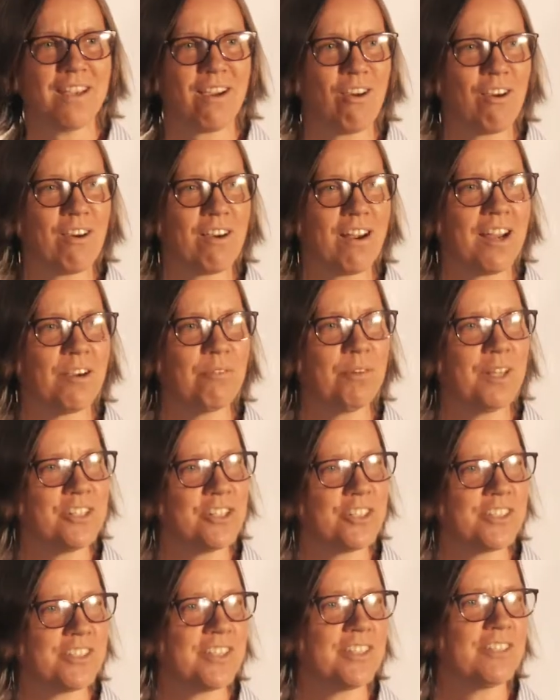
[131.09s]
are a
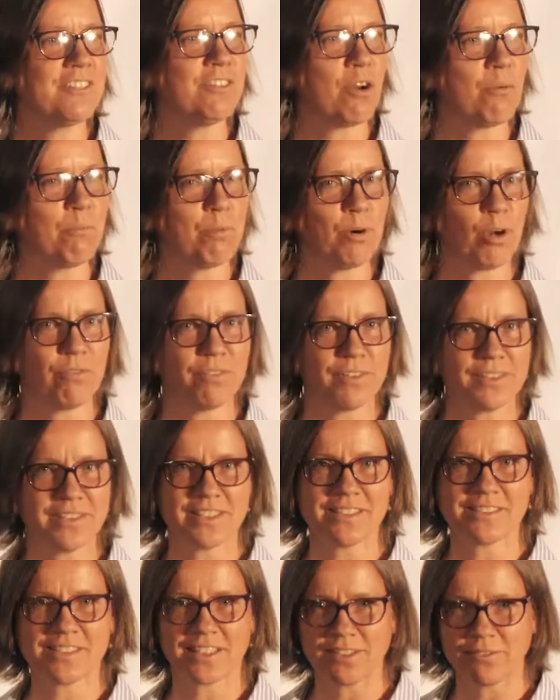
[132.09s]
registered nonprofit
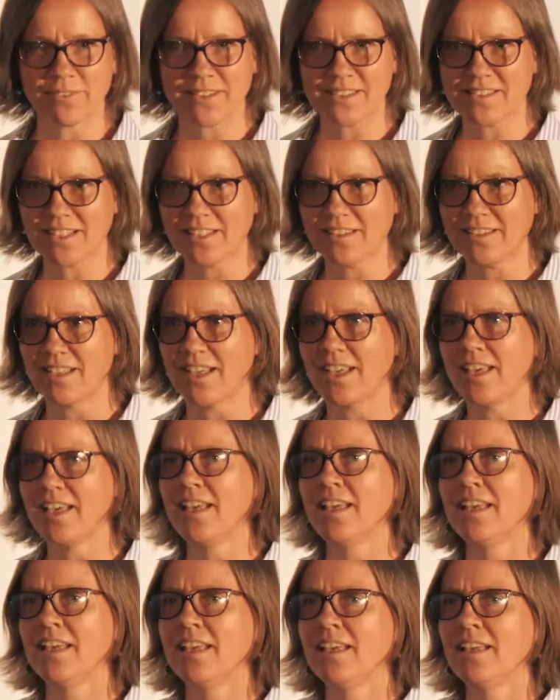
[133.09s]
in St. Vincent.
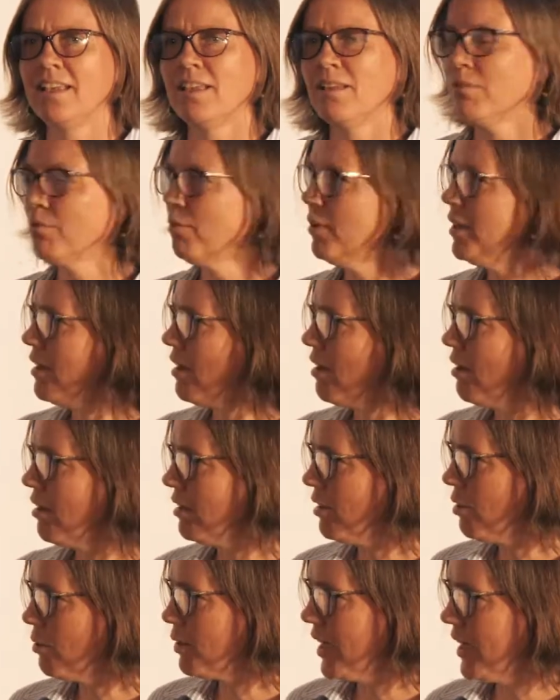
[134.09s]
We are
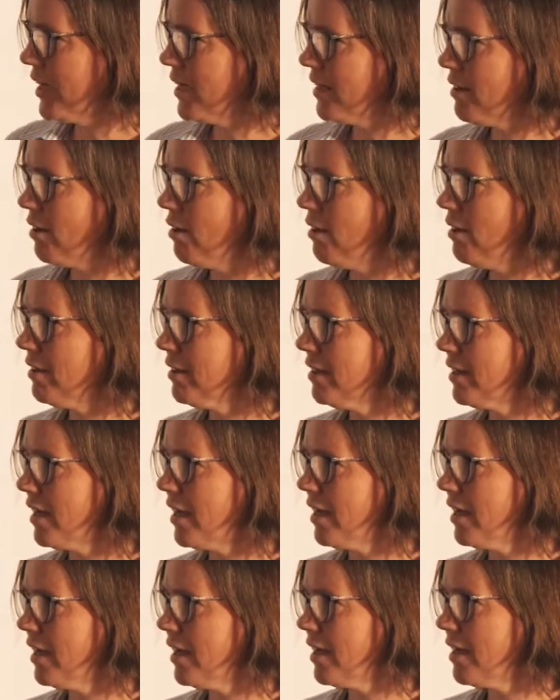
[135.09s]
located on
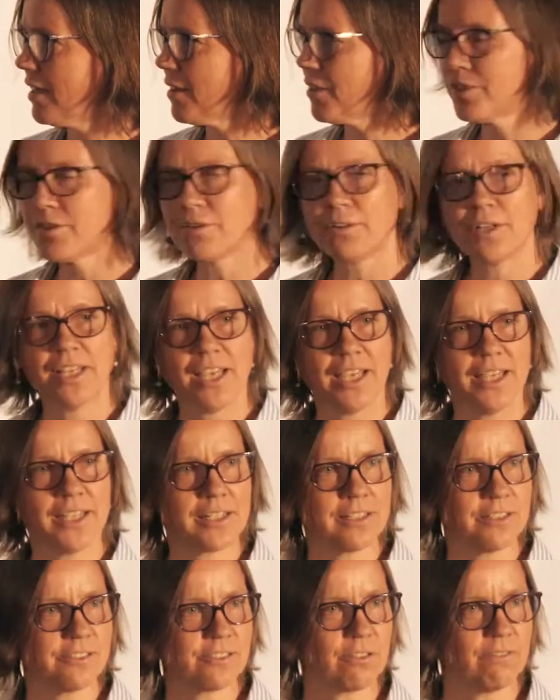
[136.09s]
30
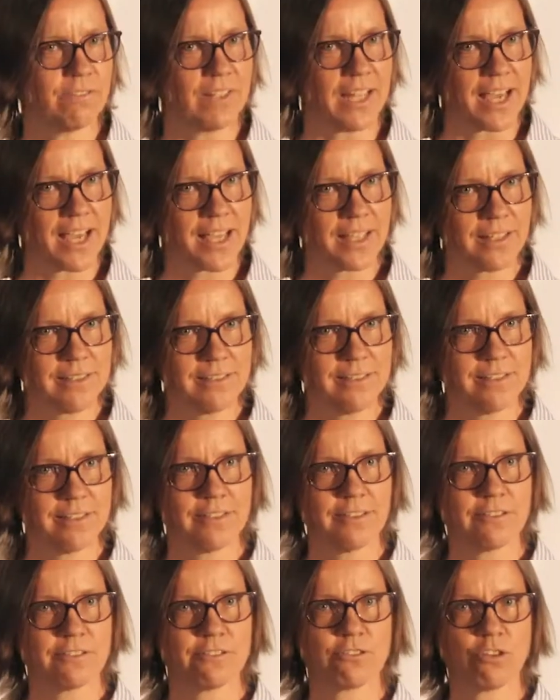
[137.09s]
acres of land.
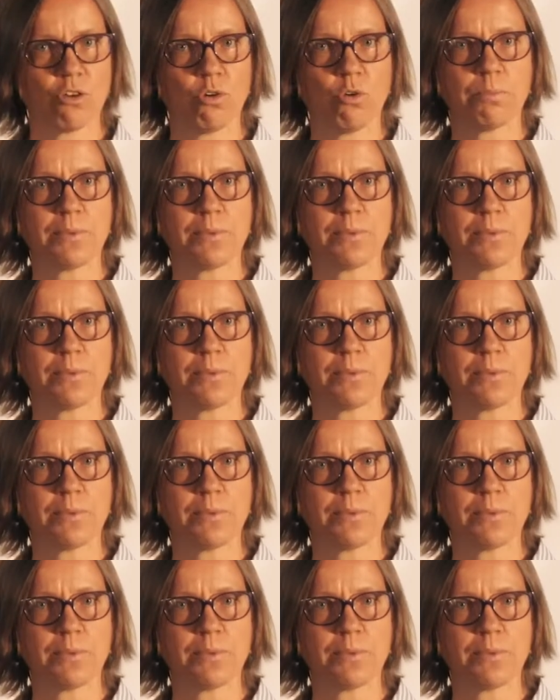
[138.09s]
So